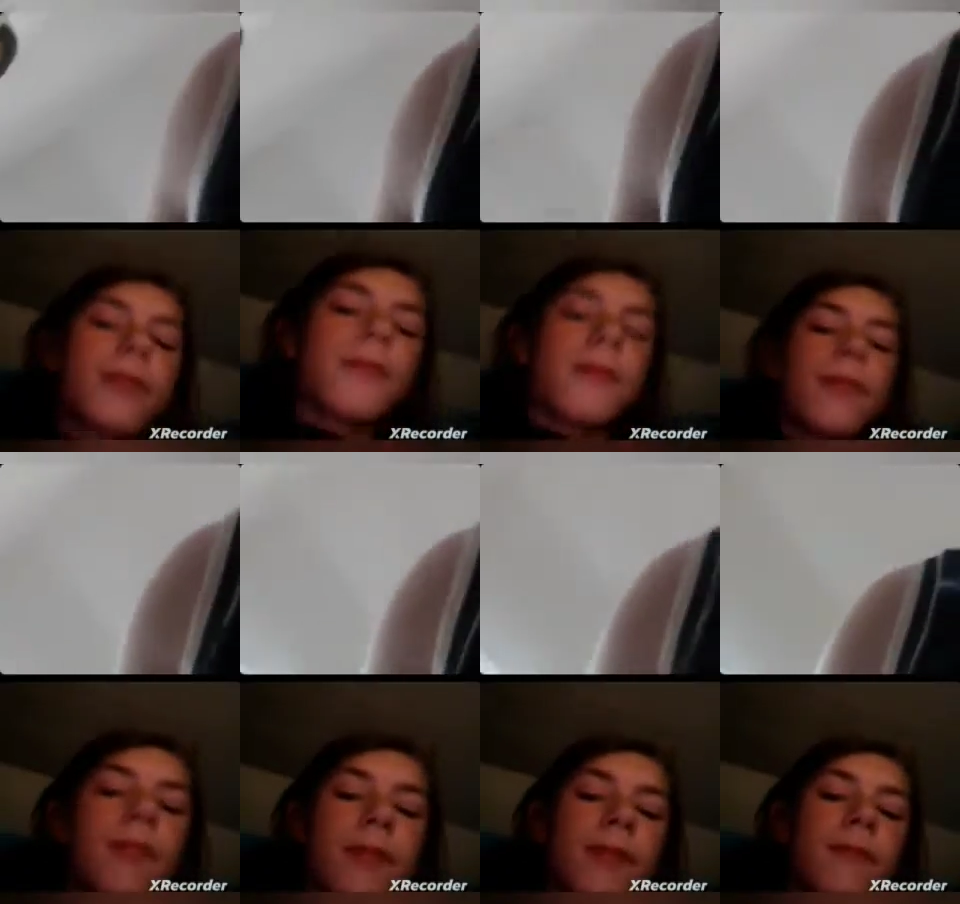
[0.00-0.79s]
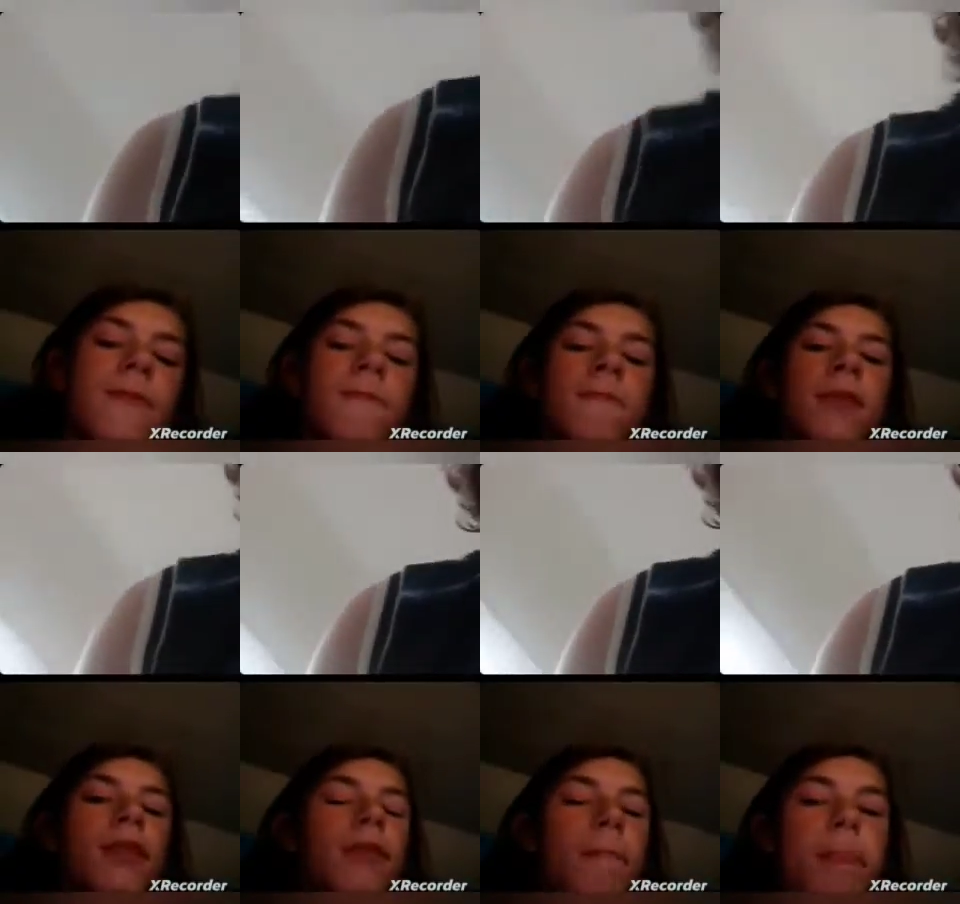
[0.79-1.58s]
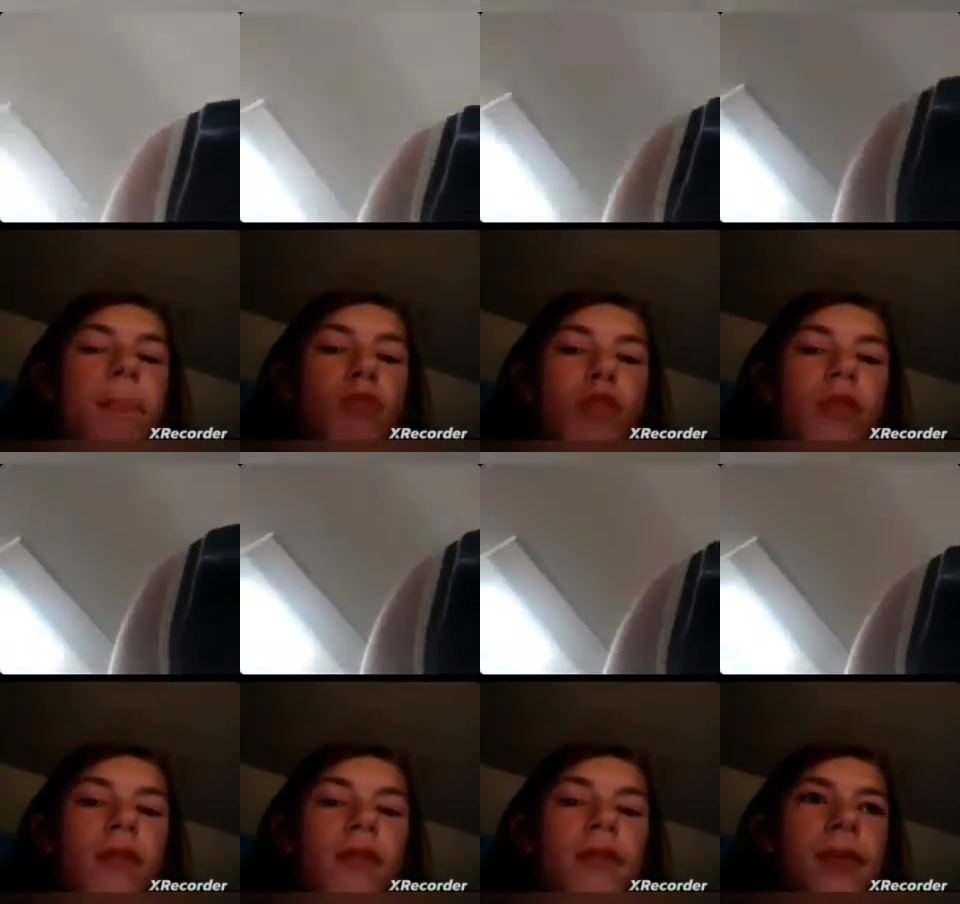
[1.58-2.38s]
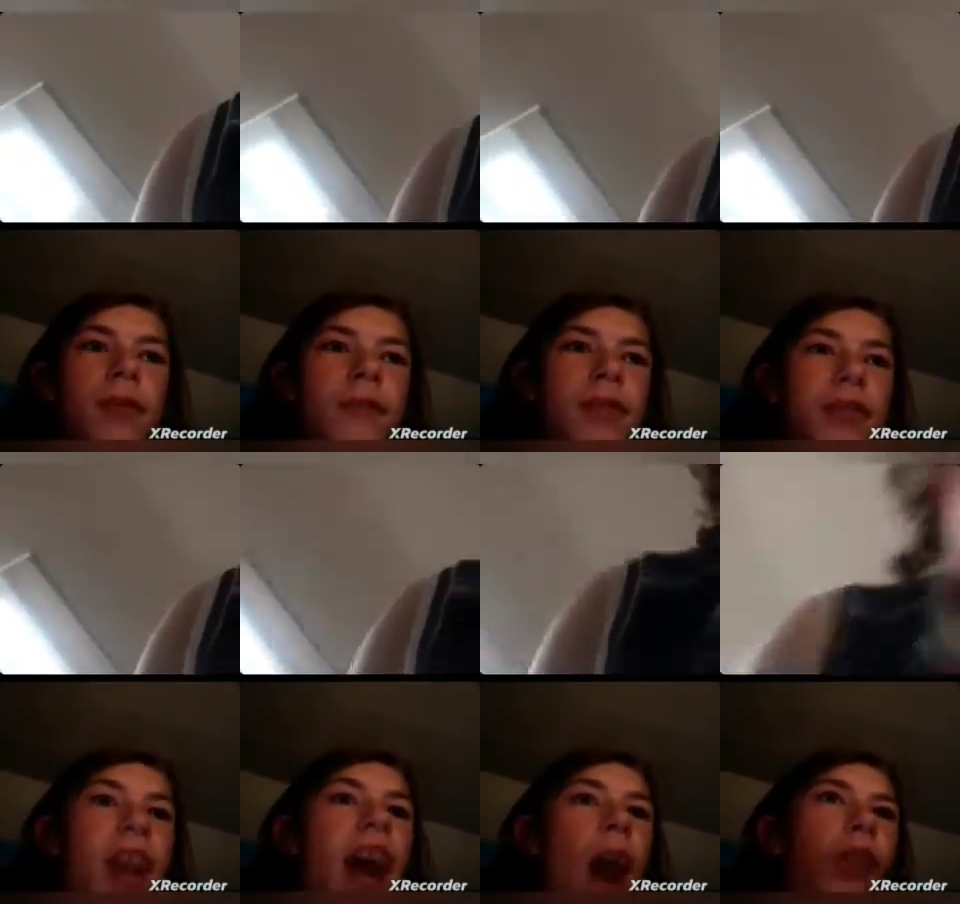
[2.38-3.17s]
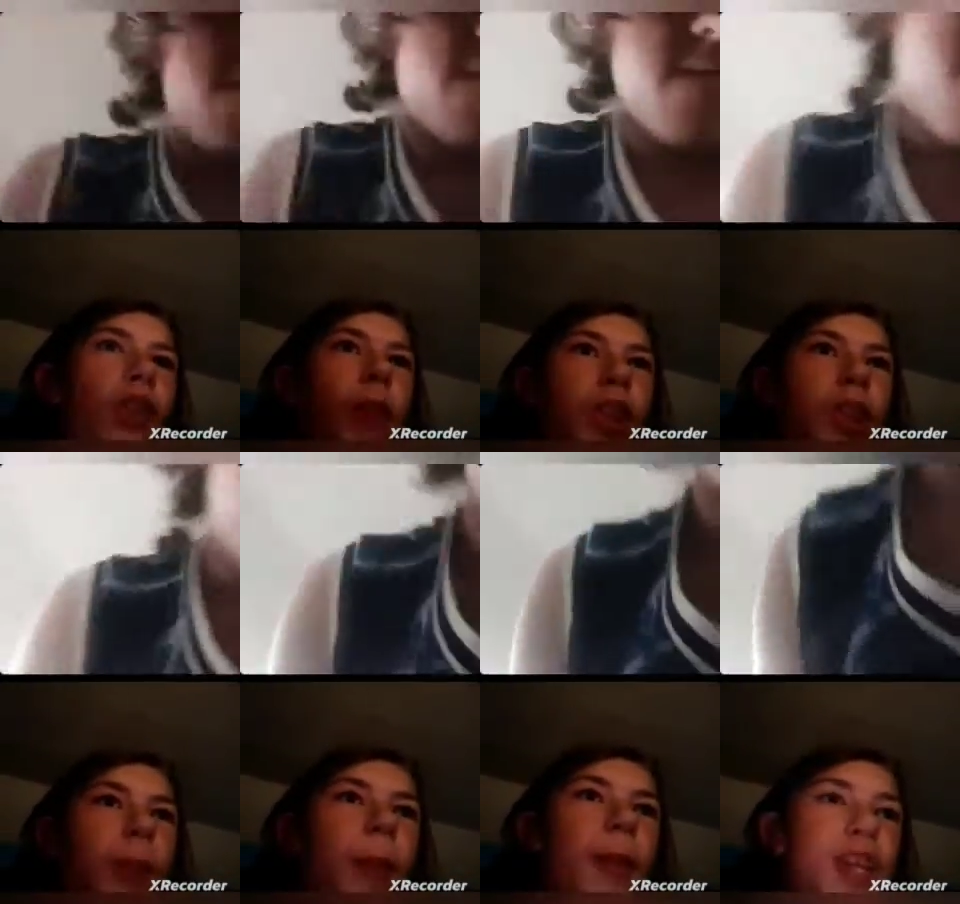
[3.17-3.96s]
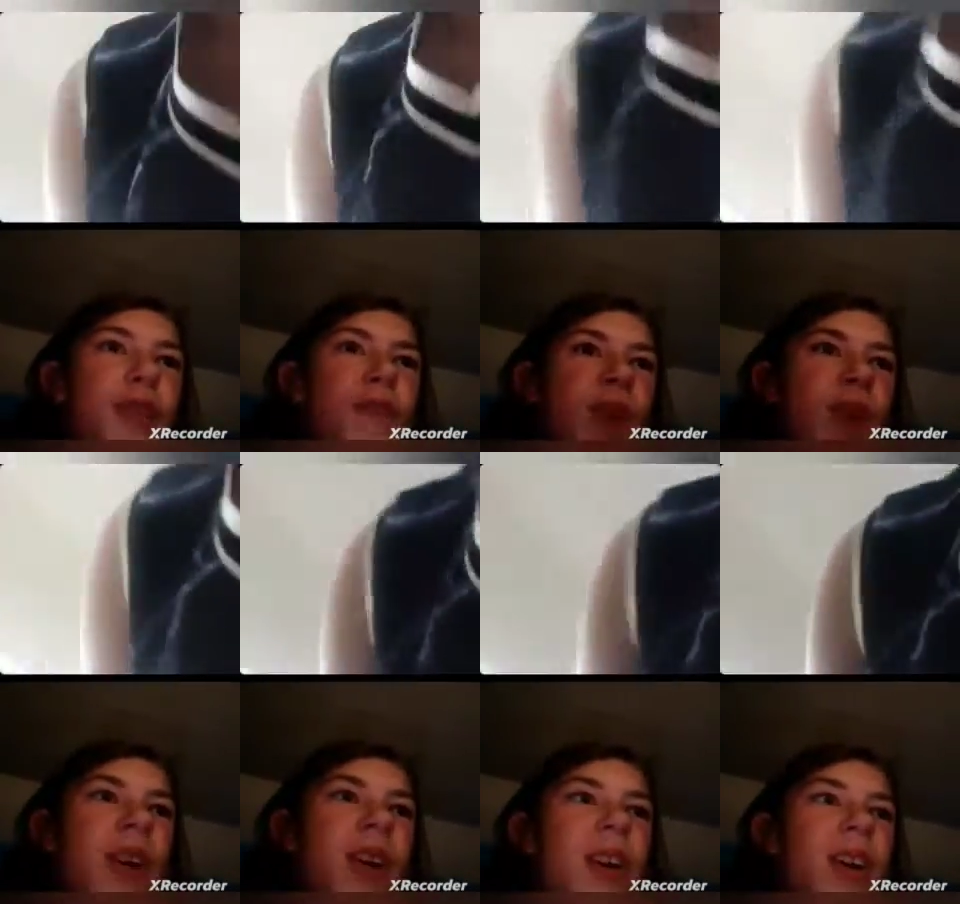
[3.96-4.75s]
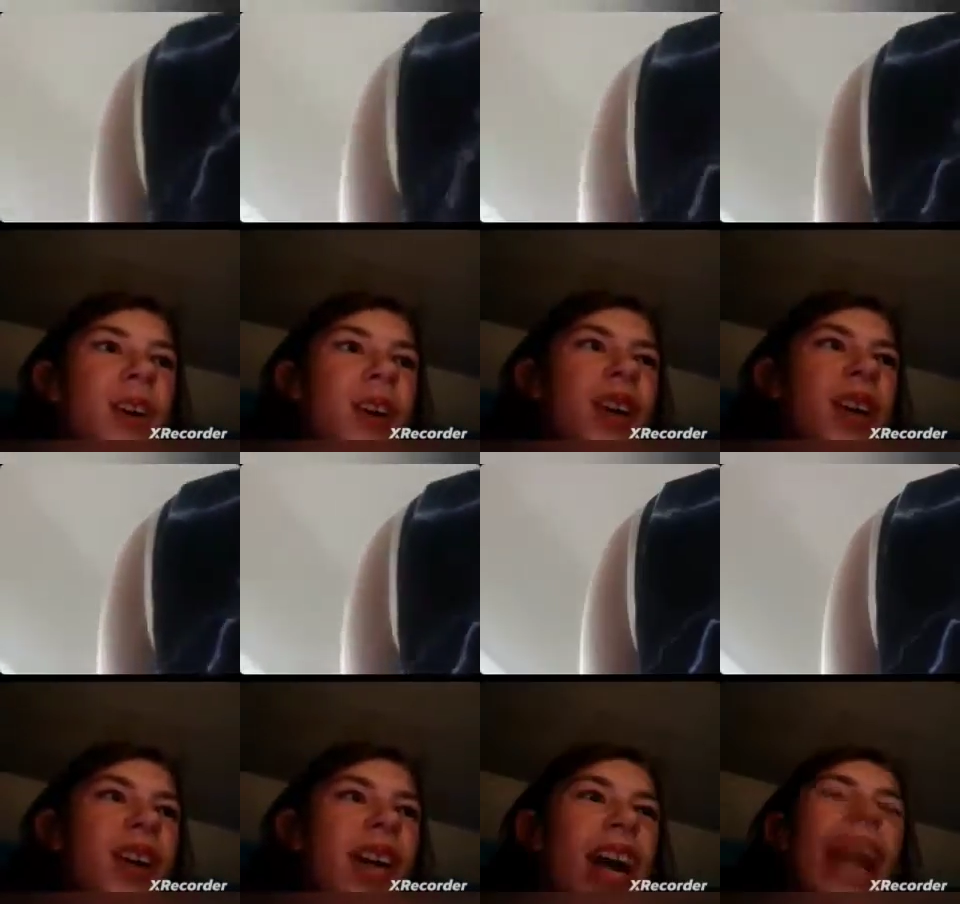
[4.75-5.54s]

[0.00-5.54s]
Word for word: a toad how does a mushroom become a human? Yeah, how does a mushroom become a human? And how